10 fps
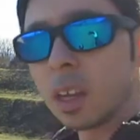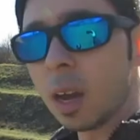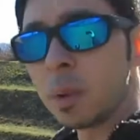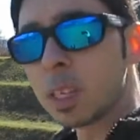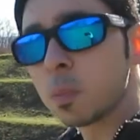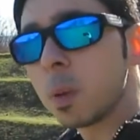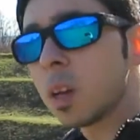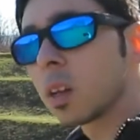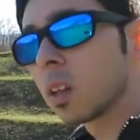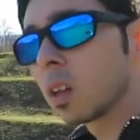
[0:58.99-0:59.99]
I mean, it's
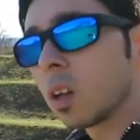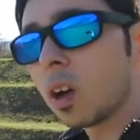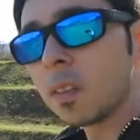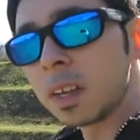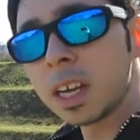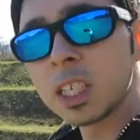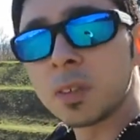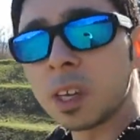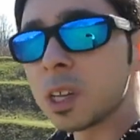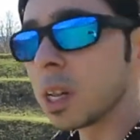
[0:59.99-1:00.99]
built on the edge of
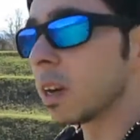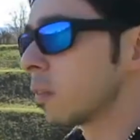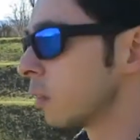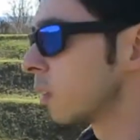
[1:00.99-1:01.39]
a cliff,